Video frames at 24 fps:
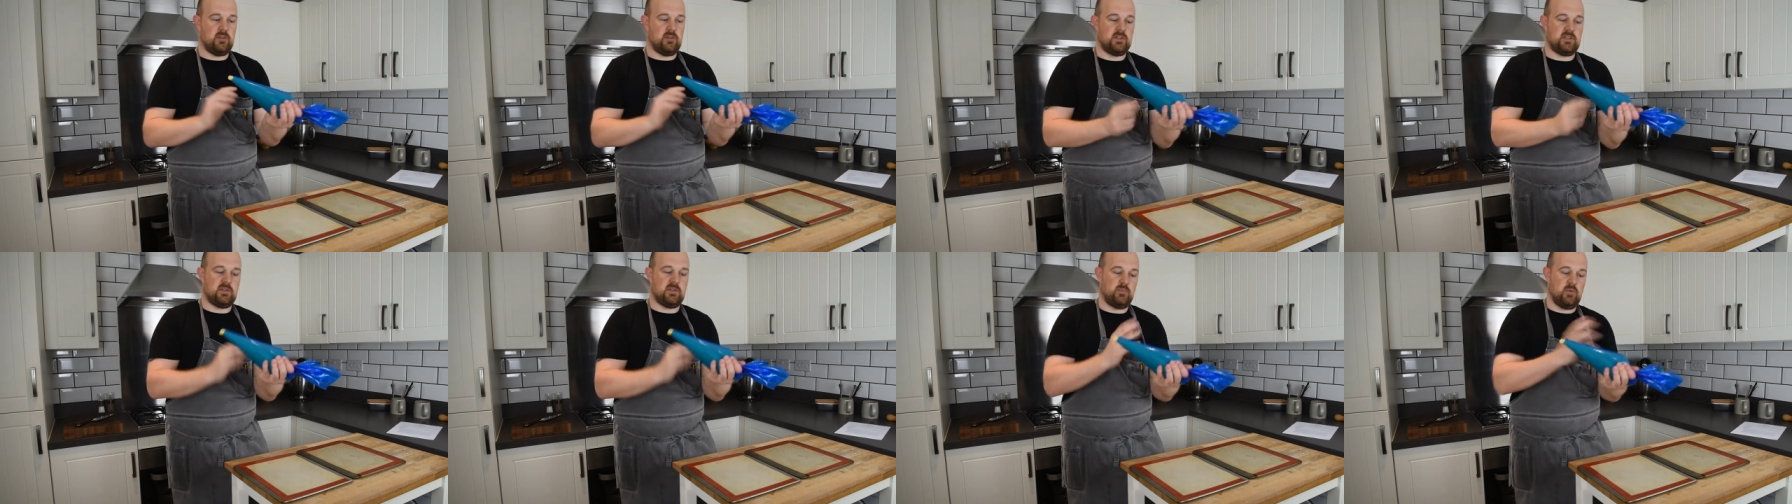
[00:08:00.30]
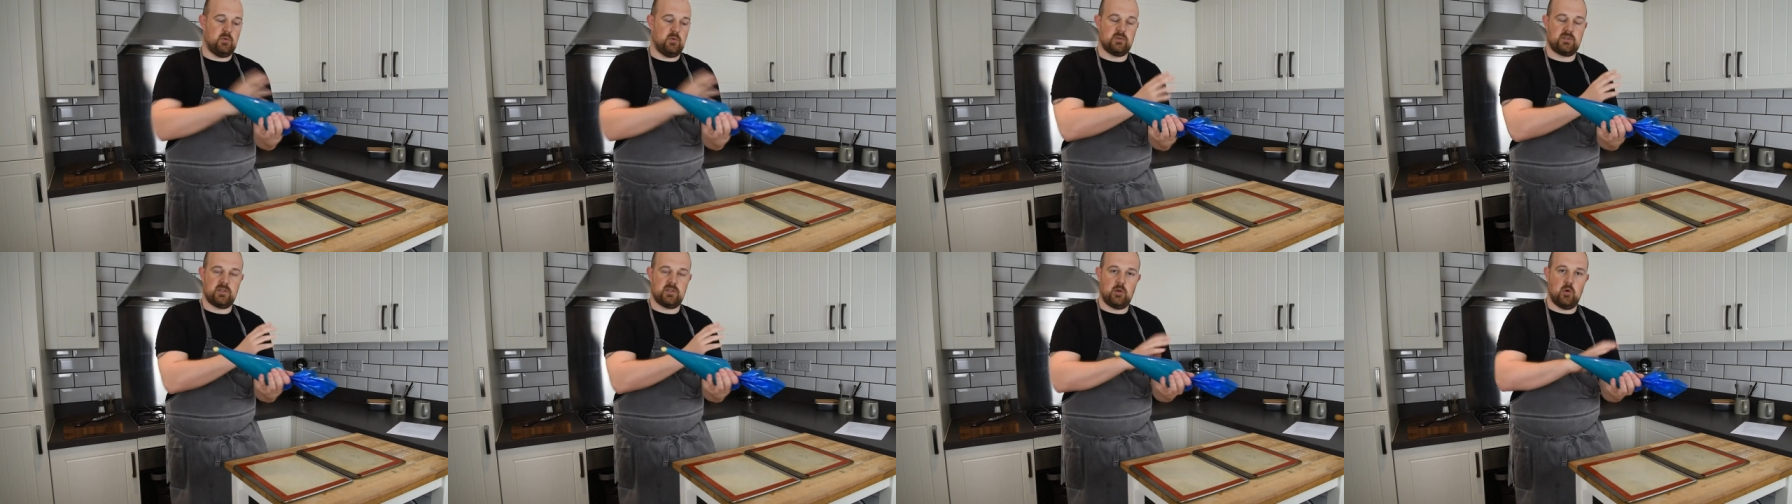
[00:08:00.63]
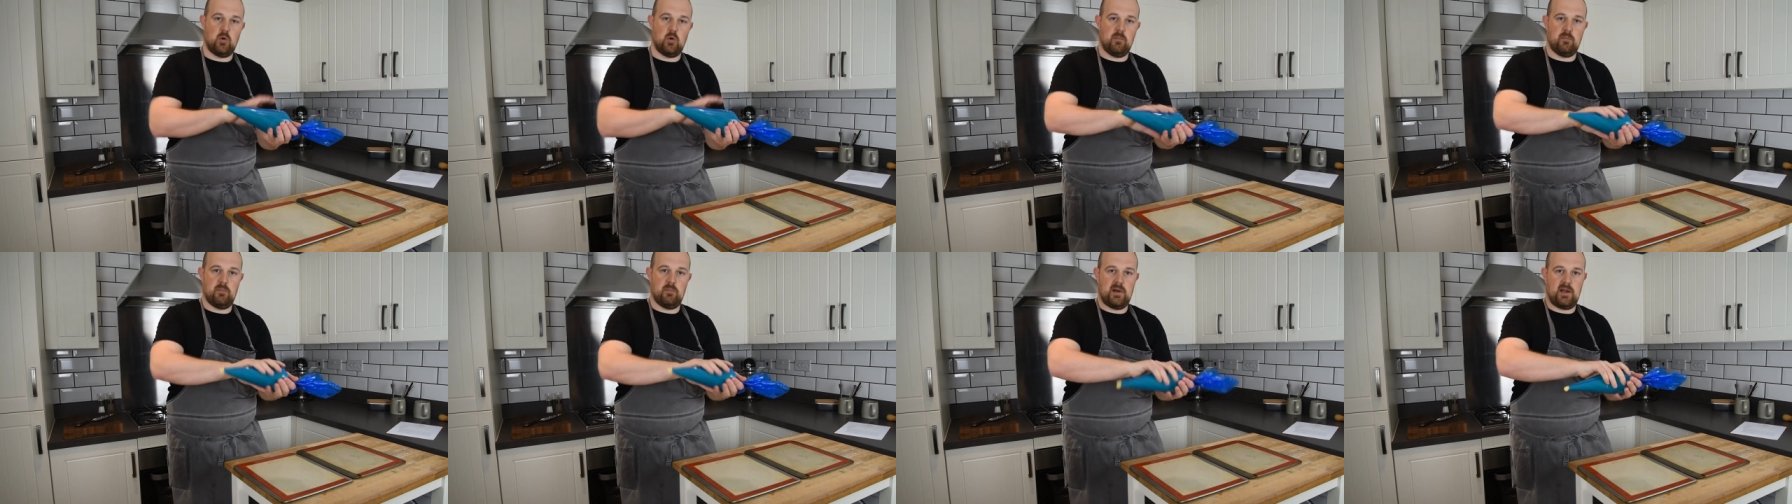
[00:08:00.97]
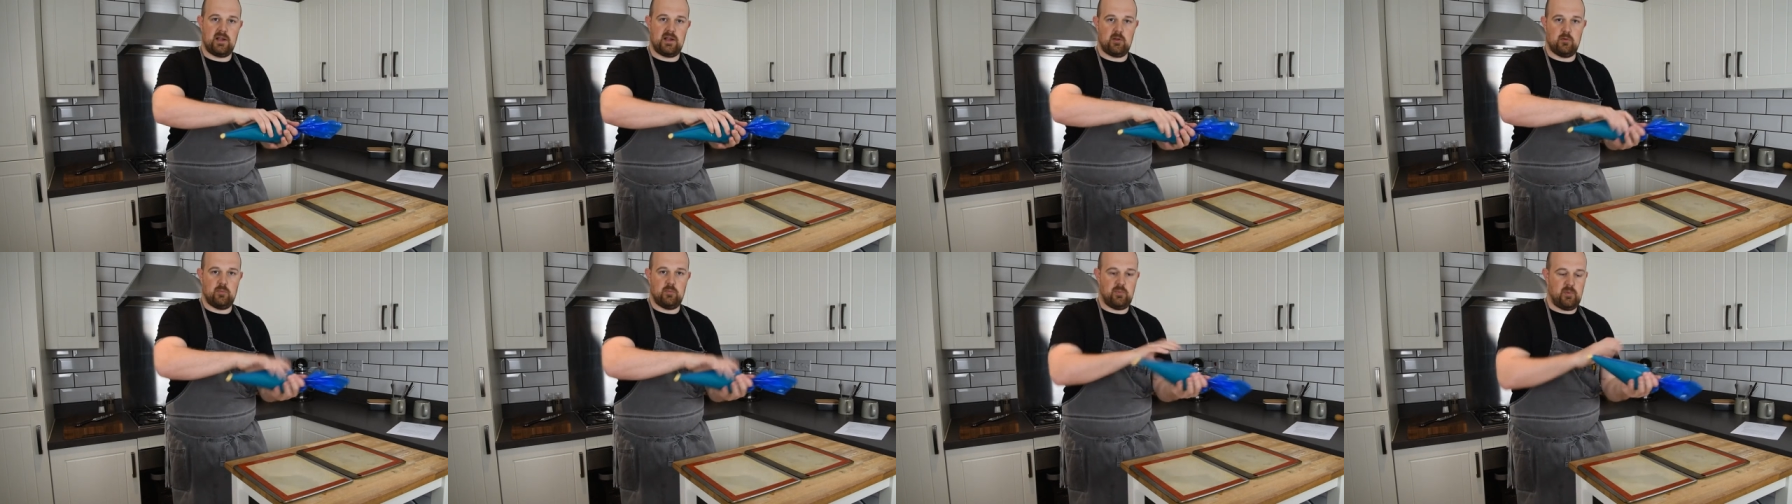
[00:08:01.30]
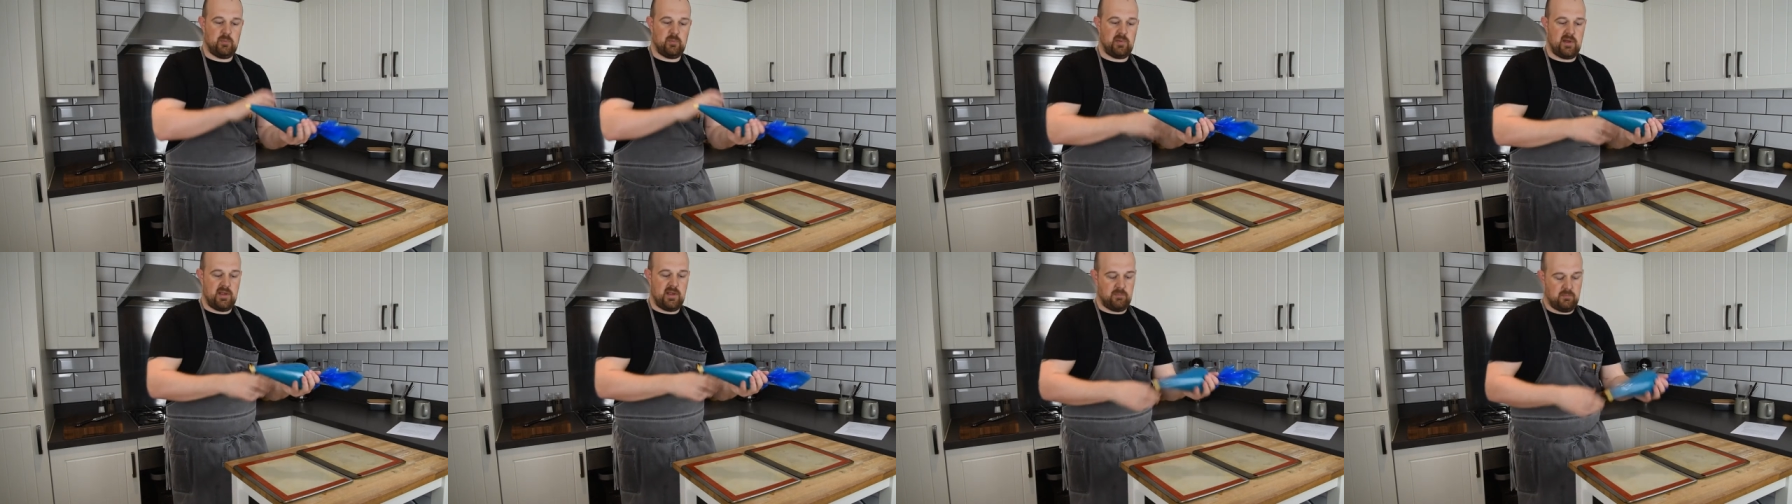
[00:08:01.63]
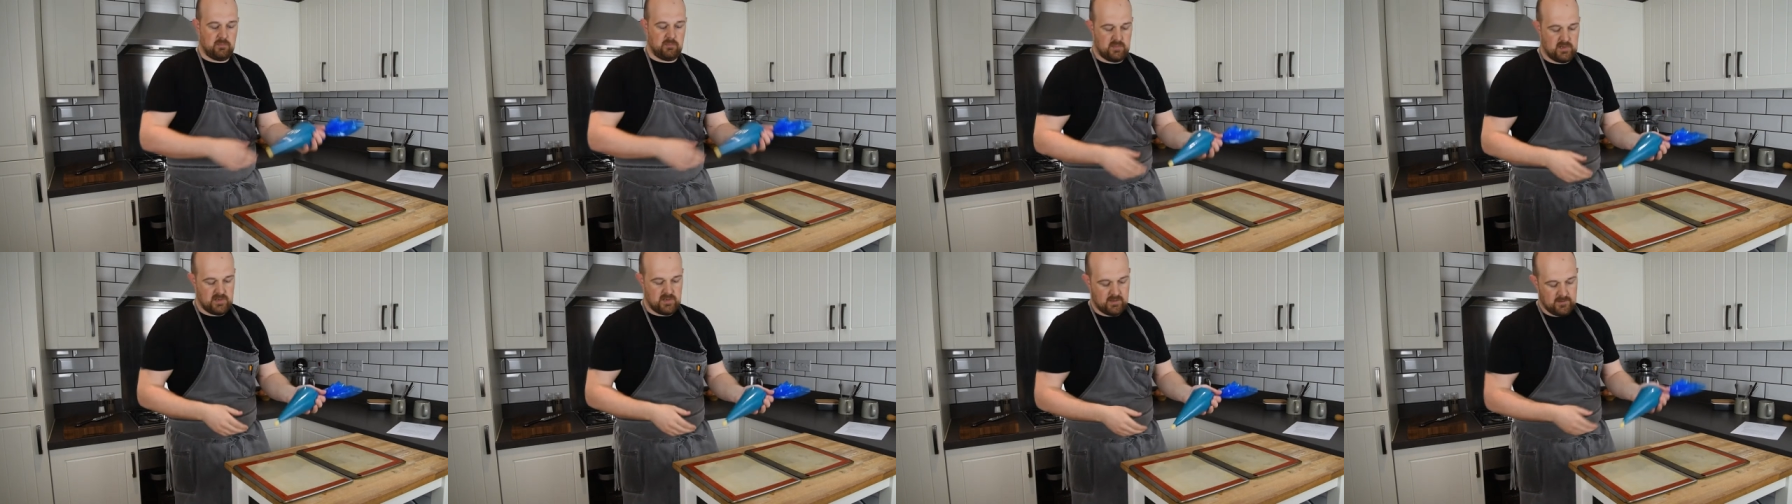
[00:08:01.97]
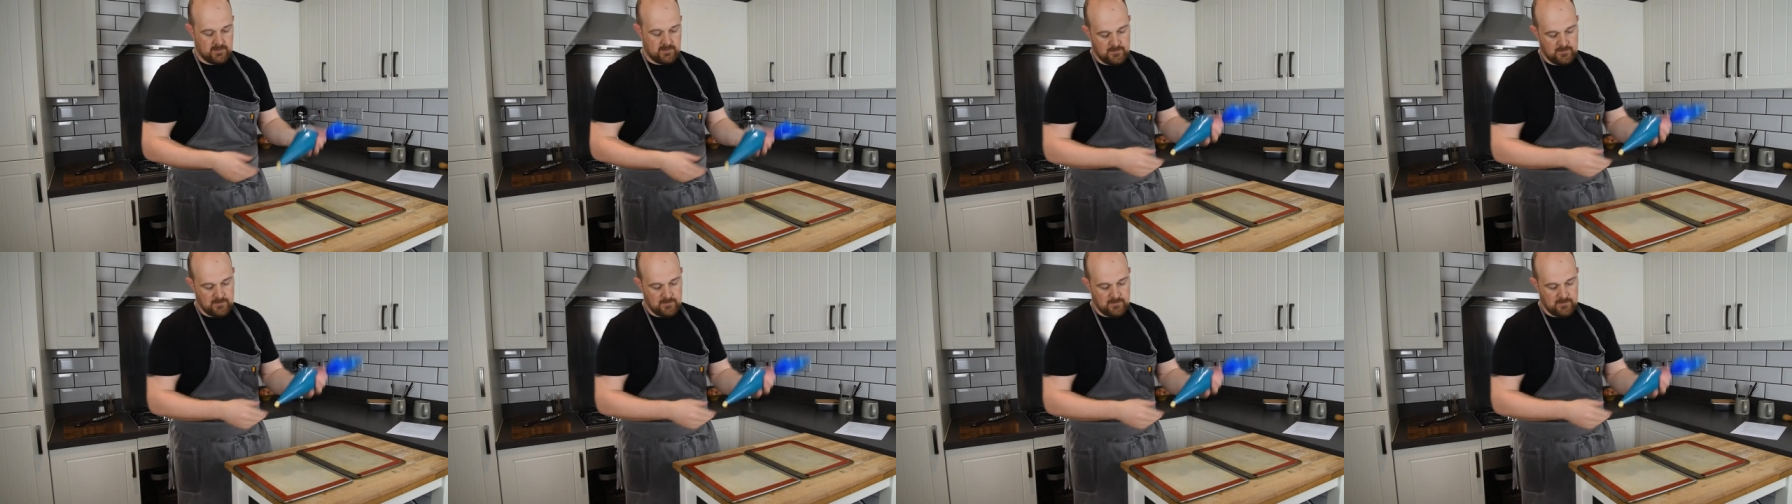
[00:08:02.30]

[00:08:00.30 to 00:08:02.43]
as opposed to going back up the piping bag.